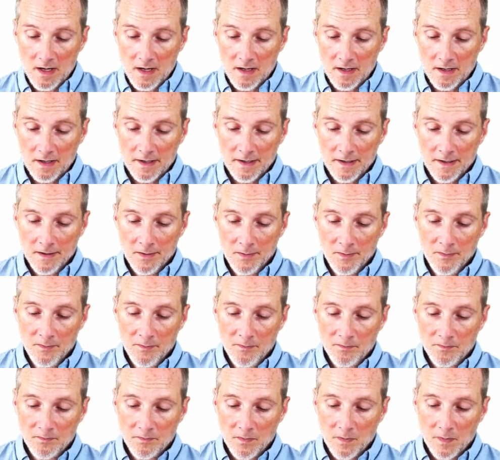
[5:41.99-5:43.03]
Um,
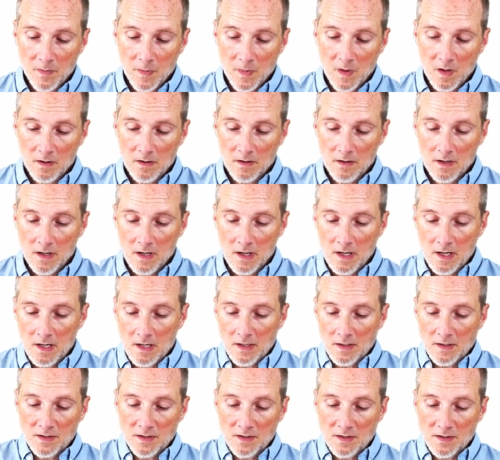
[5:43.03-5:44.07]

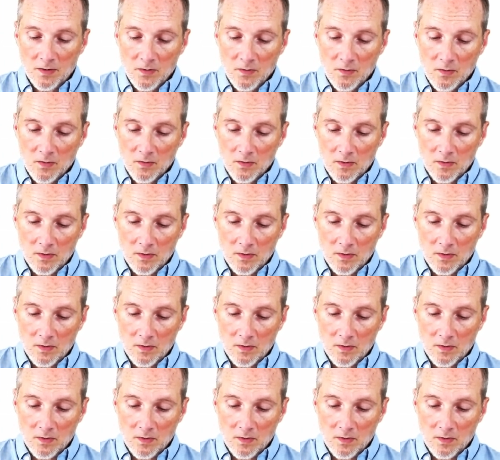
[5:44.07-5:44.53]
so